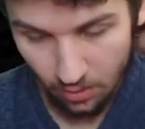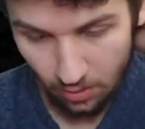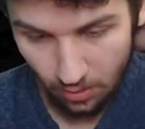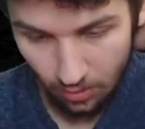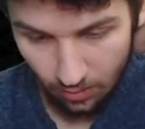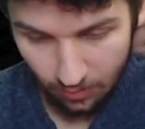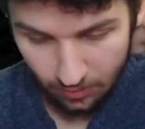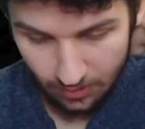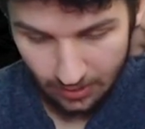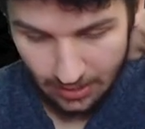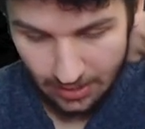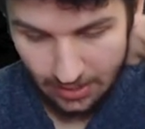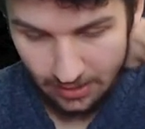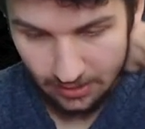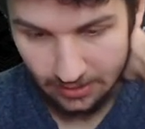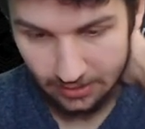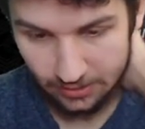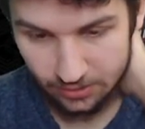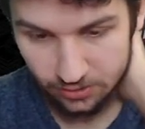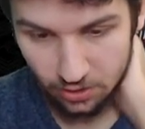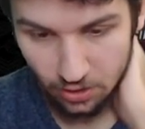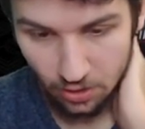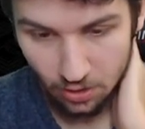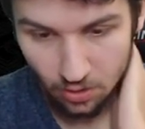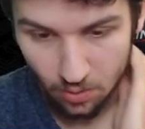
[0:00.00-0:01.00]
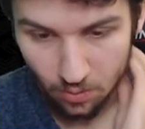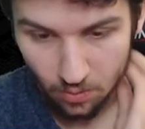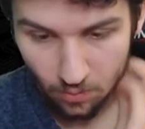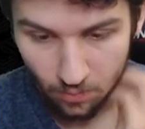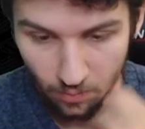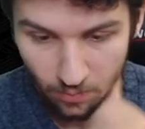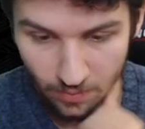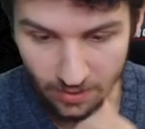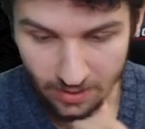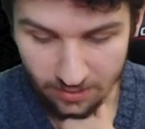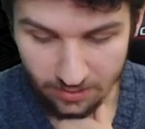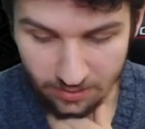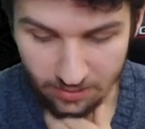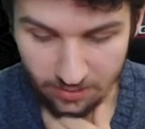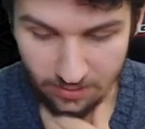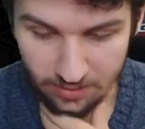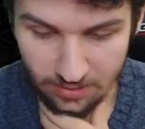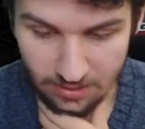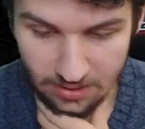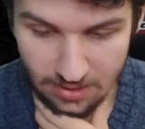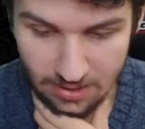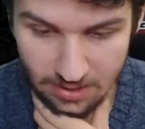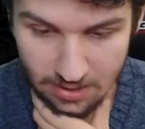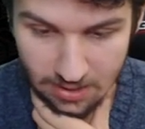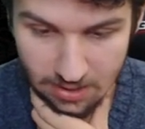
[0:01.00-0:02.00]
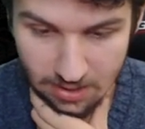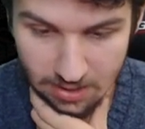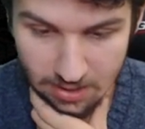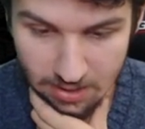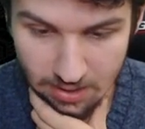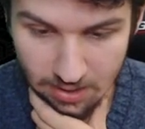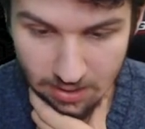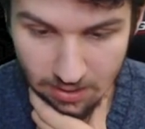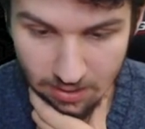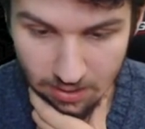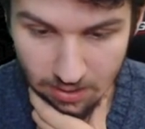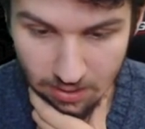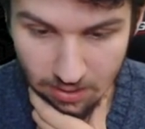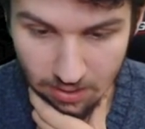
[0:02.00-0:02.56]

Okay, let's go with the...